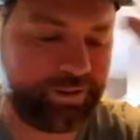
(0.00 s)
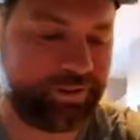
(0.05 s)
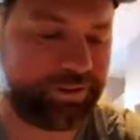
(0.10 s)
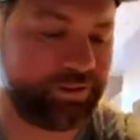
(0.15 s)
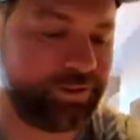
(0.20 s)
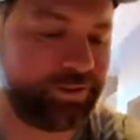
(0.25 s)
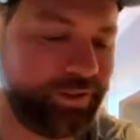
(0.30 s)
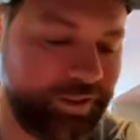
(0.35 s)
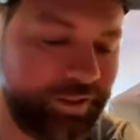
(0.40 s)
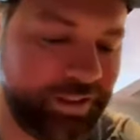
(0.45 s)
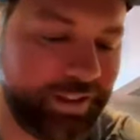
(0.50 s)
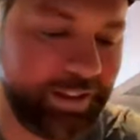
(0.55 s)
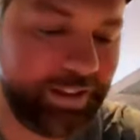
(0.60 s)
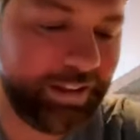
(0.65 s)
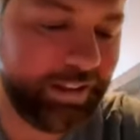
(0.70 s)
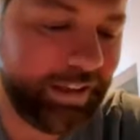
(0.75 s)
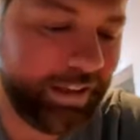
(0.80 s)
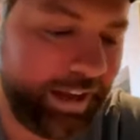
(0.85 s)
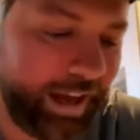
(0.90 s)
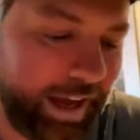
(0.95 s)
which is good.
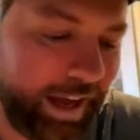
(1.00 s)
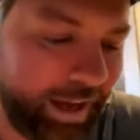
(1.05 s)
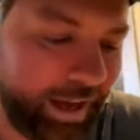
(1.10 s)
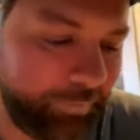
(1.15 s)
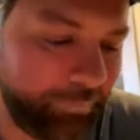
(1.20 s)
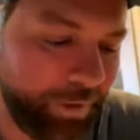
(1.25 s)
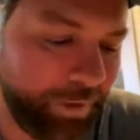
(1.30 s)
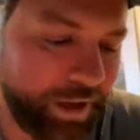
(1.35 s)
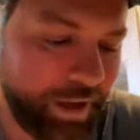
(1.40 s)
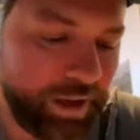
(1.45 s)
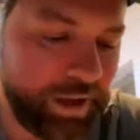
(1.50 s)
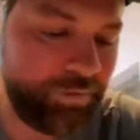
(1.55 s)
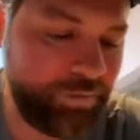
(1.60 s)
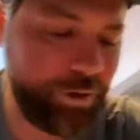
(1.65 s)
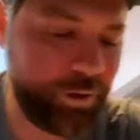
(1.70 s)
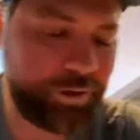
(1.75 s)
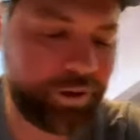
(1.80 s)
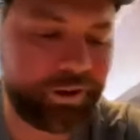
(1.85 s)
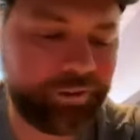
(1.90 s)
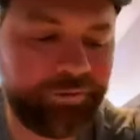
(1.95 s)
Um,
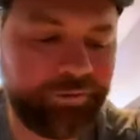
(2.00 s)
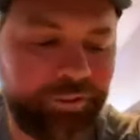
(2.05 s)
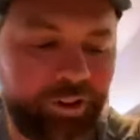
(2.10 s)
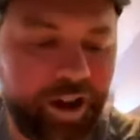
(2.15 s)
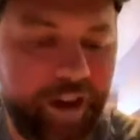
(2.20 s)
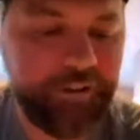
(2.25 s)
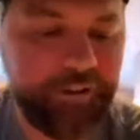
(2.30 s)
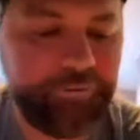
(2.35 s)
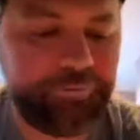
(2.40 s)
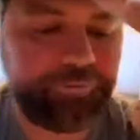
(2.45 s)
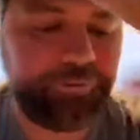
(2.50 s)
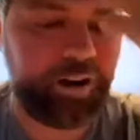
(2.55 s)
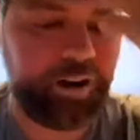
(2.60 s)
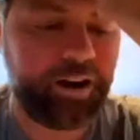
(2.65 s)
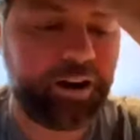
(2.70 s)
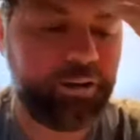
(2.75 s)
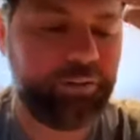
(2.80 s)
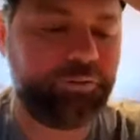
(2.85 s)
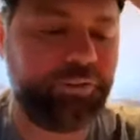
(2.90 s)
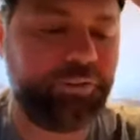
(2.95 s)
if you could invite
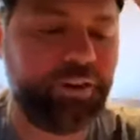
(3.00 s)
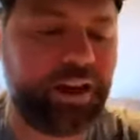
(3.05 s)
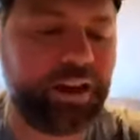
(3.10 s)
five